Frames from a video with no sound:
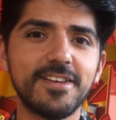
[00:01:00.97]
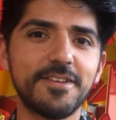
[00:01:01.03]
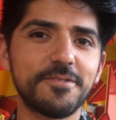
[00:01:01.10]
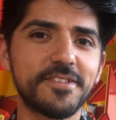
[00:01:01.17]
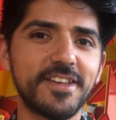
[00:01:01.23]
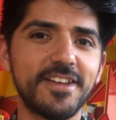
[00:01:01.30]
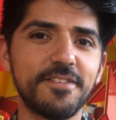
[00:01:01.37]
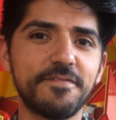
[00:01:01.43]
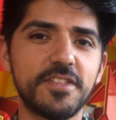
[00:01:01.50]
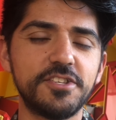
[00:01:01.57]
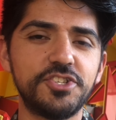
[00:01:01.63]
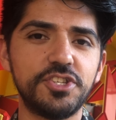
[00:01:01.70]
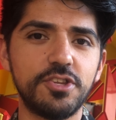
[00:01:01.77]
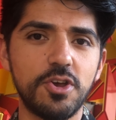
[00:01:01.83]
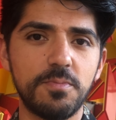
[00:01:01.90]
outside of the
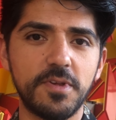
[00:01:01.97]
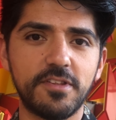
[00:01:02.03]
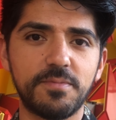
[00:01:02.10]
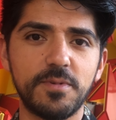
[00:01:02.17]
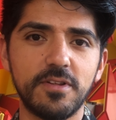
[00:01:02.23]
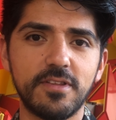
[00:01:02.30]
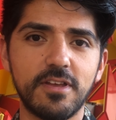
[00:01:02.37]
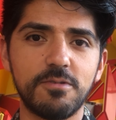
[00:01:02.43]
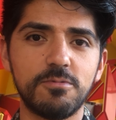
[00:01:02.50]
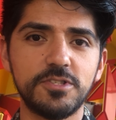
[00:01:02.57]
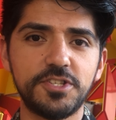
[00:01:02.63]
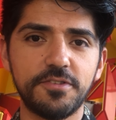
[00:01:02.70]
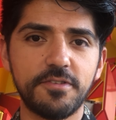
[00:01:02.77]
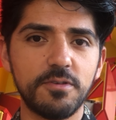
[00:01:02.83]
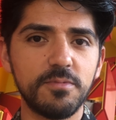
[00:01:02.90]
Genomics building,
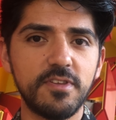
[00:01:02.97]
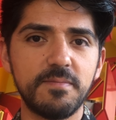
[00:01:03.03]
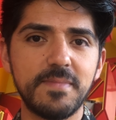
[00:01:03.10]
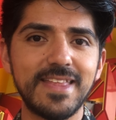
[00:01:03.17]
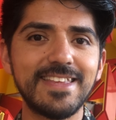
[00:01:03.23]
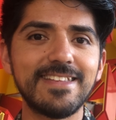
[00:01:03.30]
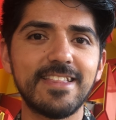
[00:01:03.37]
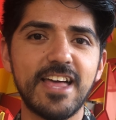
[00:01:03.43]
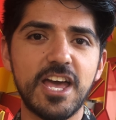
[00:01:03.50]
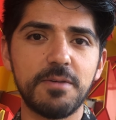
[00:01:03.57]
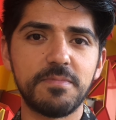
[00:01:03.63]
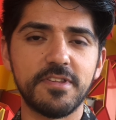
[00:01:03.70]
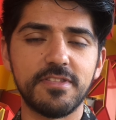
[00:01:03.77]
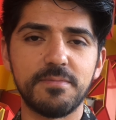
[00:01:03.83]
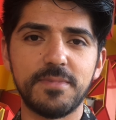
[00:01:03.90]
which is home to many
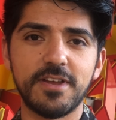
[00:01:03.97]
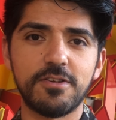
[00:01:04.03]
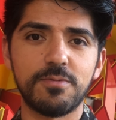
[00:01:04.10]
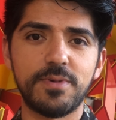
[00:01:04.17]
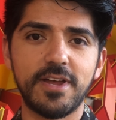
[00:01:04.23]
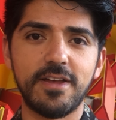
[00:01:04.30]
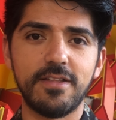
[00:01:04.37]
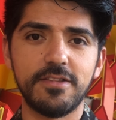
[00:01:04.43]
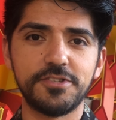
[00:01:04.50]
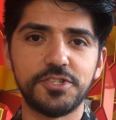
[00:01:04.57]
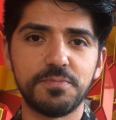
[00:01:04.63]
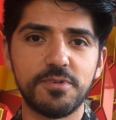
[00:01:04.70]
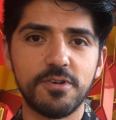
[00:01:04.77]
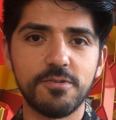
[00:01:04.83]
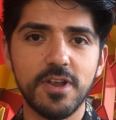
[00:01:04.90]
labs in the
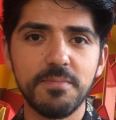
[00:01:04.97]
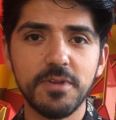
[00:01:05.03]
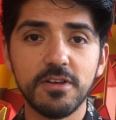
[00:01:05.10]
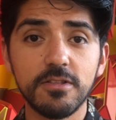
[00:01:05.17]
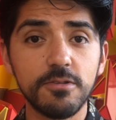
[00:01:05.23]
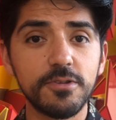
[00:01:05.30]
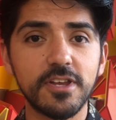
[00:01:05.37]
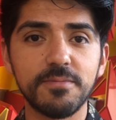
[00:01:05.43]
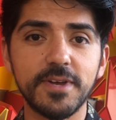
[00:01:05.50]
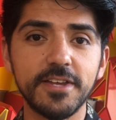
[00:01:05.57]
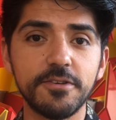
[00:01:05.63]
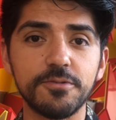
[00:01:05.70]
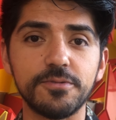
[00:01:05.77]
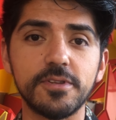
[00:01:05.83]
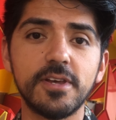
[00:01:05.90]
microbiology program, including my
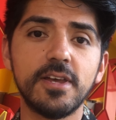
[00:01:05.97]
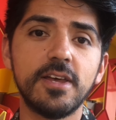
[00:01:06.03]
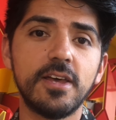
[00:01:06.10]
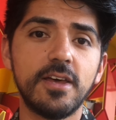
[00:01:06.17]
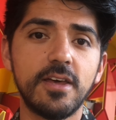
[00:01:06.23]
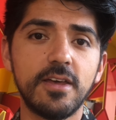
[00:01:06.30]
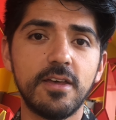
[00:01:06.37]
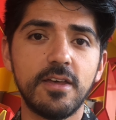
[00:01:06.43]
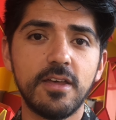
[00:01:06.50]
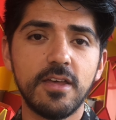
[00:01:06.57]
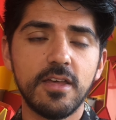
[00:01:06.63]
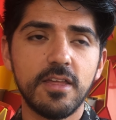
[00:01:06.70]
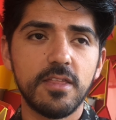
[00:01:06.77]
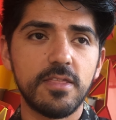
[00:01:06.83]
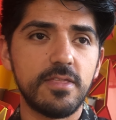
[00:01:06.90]
own.
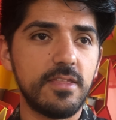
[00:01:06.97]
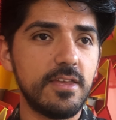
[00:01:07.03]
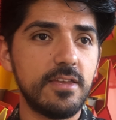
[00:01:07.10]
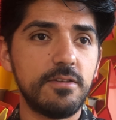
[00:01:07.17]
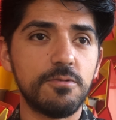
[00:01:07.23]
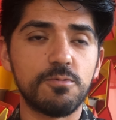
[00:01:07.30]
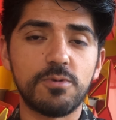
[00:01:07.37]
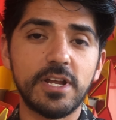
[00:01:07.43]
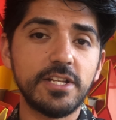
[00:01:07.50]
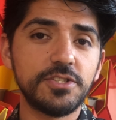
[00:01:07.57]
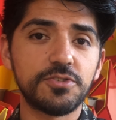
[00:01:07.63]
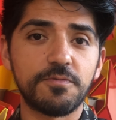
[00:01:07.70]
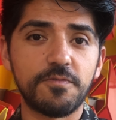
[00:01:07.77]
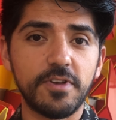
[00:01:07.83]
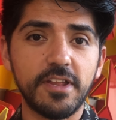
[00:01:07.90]
The
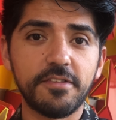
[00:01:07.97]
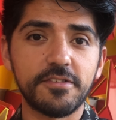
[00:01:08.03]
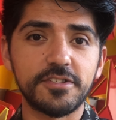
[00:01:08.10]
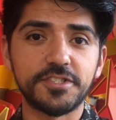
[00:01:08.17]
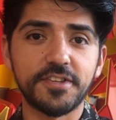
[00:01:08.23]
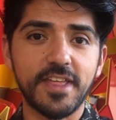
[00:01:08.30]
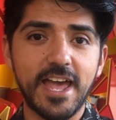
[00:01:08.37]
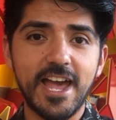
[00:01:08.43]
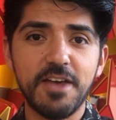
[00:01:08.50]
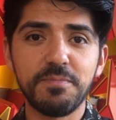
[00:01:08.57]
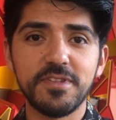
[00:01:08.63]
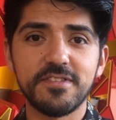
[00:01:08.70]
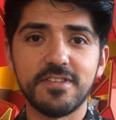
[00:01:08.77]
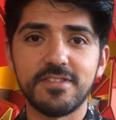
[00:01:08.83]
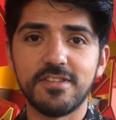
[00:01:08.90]
range of research that
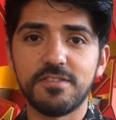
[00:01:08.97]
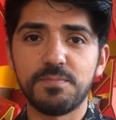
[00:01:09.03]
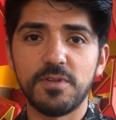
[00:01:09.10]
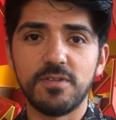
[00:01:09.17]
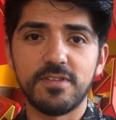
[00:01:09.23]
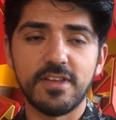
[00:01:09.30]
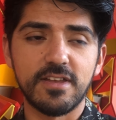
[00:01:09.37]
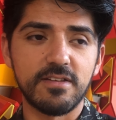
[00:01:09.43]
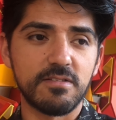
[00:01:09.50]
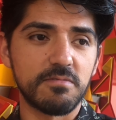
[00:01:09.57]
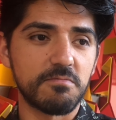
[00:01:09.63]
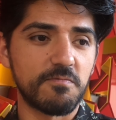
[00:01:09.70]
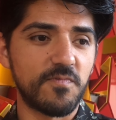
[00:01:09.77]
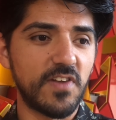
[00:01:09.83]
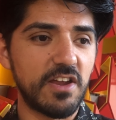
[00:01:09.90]
happens in this building
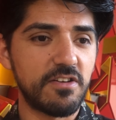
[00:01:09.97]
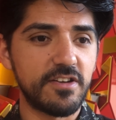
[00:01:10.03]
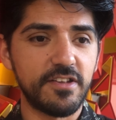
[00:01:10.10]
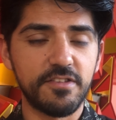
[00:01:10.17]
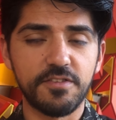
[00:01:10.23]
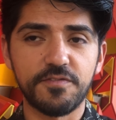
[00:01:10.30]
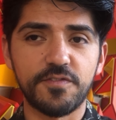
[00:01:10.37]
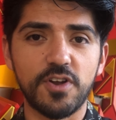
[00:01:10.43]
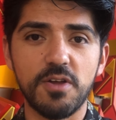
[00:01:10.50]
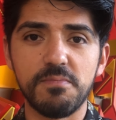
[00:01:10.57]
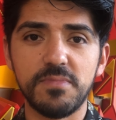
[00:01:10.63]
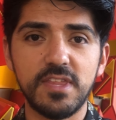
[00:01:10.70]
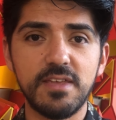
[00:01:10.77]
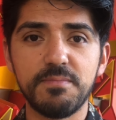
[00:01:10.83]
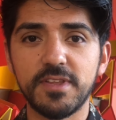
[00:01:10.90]
varies from
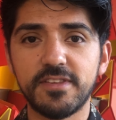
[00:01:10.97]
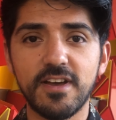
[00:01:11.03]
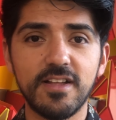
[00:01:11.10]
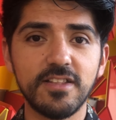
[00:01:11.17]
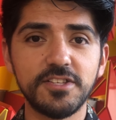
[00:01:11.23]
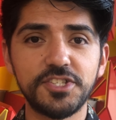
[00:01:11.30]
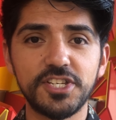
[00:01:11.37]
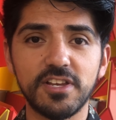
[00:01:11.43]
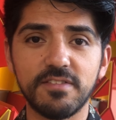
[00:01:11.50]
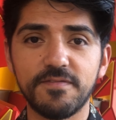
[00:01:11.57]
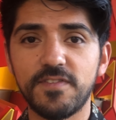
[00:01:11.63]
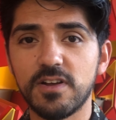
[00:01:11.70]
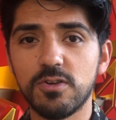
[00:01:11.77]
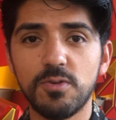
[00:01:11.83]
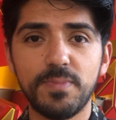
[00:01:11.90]
nematology and
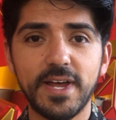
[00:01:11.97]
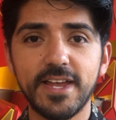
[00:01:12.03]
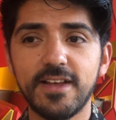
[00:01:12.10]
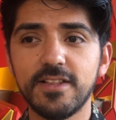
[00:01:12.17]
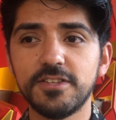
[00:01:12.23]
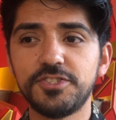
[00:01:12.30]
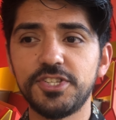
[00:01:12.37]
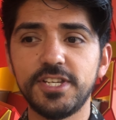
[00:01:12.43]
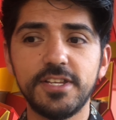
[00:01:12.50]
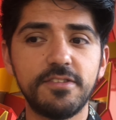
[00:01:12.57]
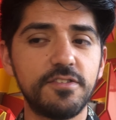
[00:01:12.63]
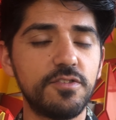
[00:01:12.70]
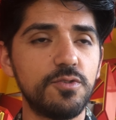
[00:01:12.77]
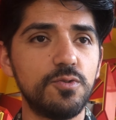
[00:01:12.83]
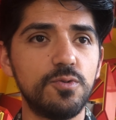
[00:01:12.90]
fungal biology
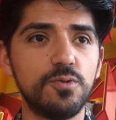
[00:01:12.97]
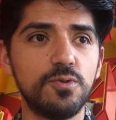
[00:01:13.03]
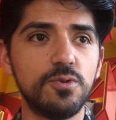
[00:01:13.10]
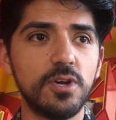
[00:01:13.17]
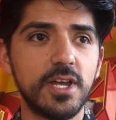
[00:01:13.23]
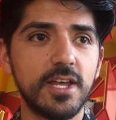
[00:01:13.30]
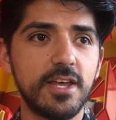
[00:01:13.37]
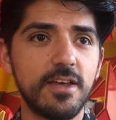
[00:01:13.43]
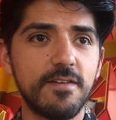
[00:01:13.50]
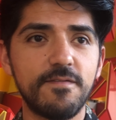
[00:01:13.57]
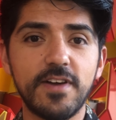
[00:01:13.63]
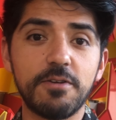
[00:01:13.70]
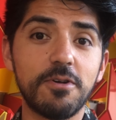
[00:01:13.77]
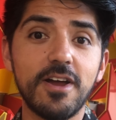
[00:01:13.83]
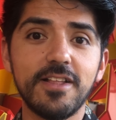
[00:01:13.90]
to
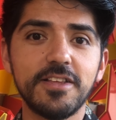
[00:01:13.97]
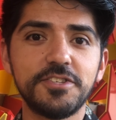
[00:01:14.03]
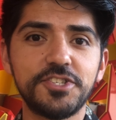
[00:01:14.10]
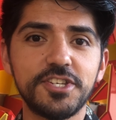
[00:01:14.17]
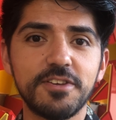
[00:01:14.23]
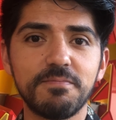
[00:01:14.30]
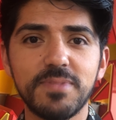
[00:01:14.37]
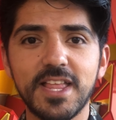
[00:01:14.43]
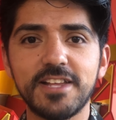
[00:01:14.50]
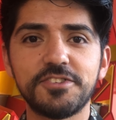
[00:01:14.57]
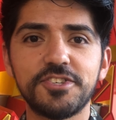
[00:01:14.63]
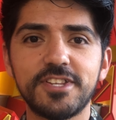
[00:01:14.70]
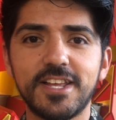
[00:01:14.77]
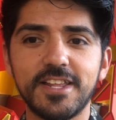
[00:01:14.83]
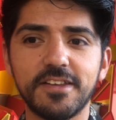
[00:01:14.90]
virology and plant
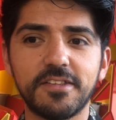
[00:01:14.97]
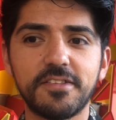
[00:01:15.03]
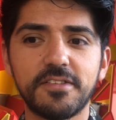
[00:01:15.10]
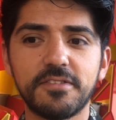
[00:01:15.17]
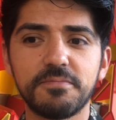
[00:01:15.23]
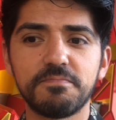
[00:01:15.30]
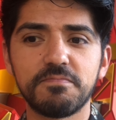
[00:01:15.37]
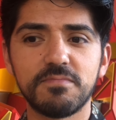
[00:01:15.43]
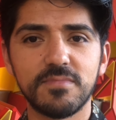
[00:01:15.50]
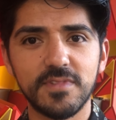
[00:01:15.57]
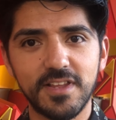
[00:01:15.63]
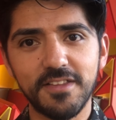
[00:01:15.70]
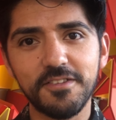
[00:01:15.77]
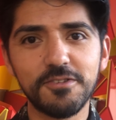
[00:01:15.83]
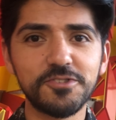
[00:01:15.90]
genetics.
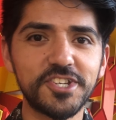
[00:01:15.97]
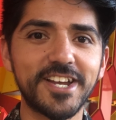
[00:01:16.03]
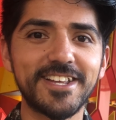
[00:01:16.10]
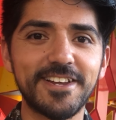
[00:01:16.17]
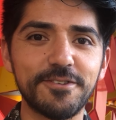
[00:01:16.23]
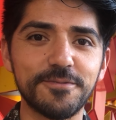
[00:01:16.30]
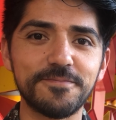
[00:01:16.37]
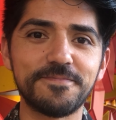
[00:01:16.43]
Let's go check it out.